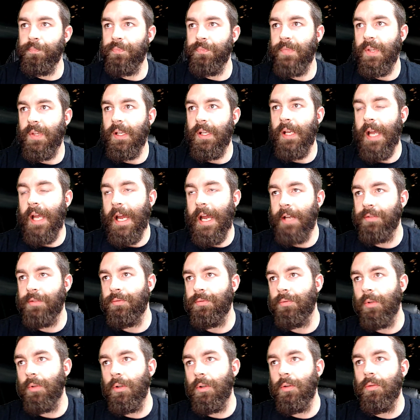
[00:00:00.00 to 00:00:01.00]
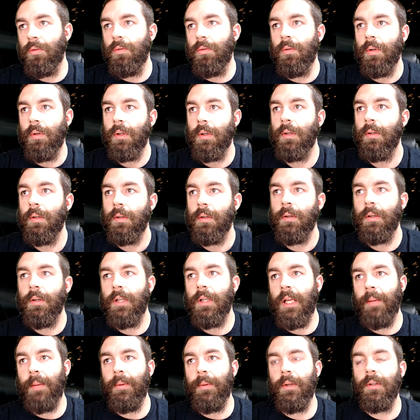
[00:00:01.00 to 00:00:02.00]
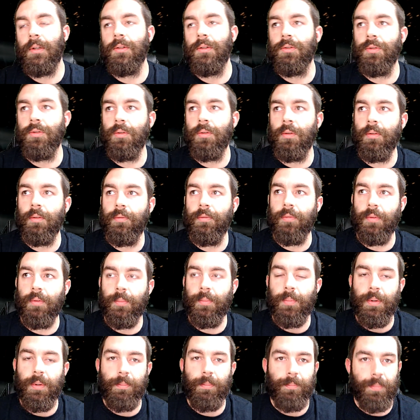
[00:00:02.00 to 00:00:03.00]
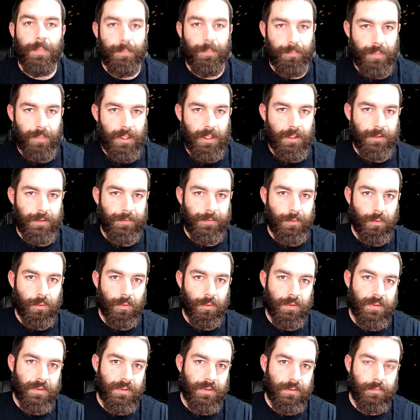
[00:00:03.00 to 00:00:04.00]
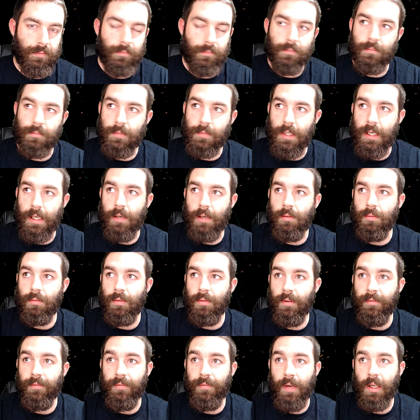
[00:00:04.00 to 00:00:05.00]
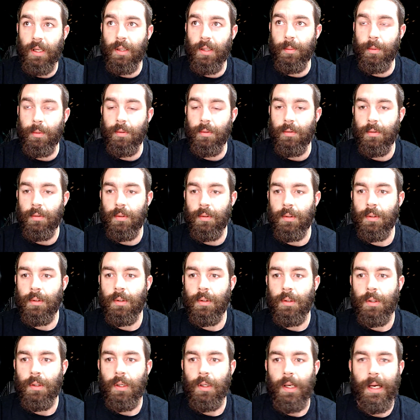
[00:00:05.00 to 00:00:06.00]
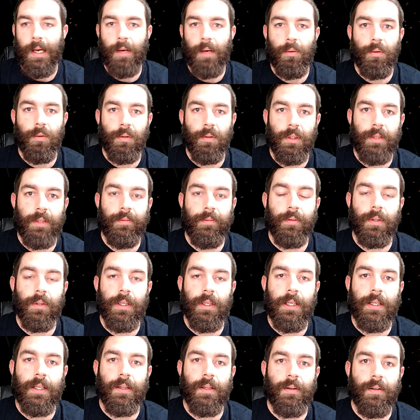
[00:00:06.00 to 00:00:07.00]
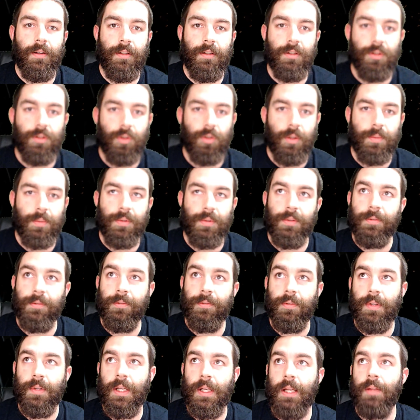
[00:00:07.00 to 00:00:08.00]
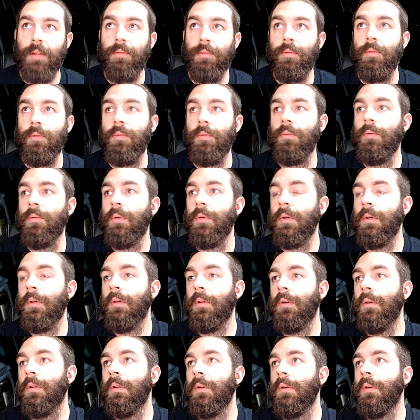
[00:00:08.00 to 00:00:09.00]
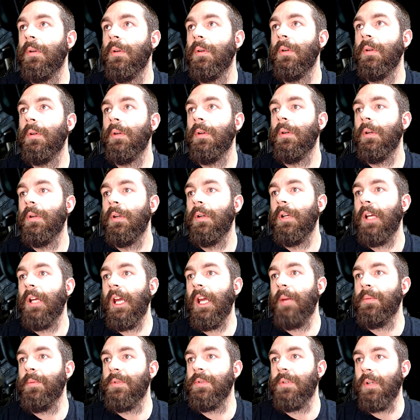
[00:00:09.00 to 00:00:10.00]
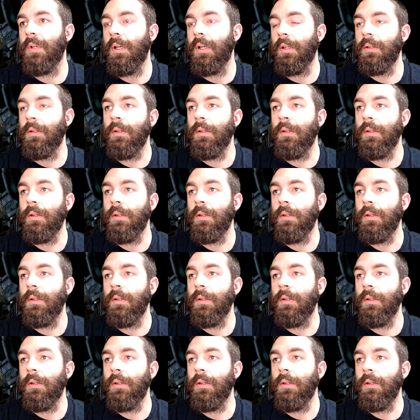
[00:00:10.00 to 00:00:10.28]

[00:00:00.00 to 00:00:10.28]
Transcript: The Astro gaming controller for the PS4 is now available. I will leave a link in the description for that through Amazon.